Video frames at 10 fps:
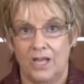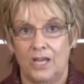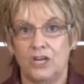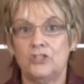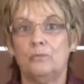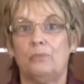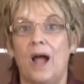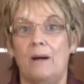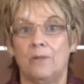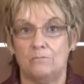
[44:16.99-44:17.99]
Here's the
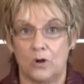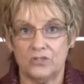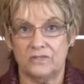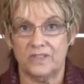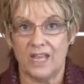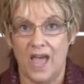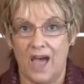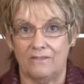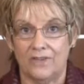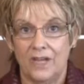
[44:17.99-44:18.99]
problem most of us
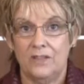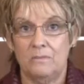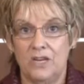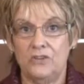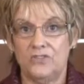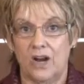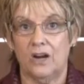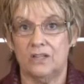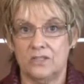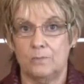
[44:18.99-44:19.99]
have. The minute you start
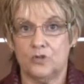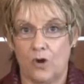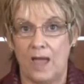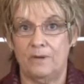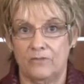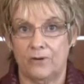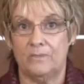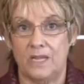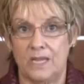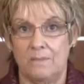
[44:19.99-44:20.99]
unsubscribing from
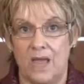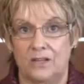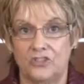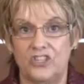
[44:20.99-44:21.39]
the emails,